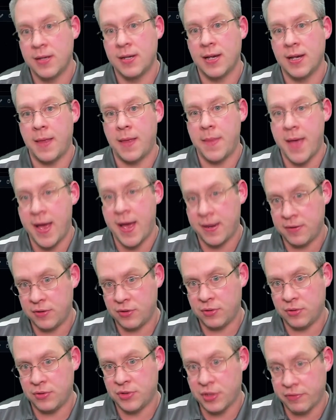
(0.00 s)
and that
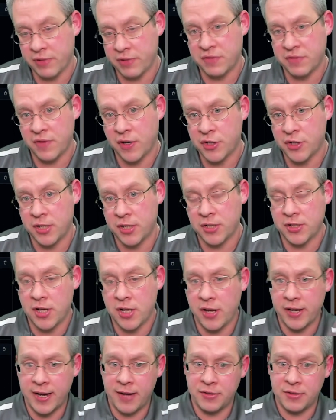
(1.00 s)
serverless function is
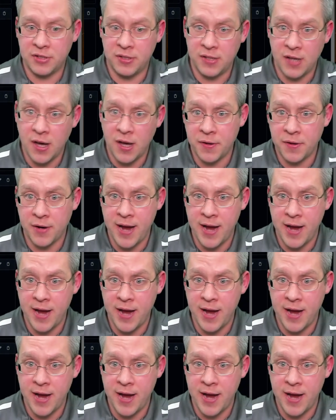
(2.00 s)
calling out to the other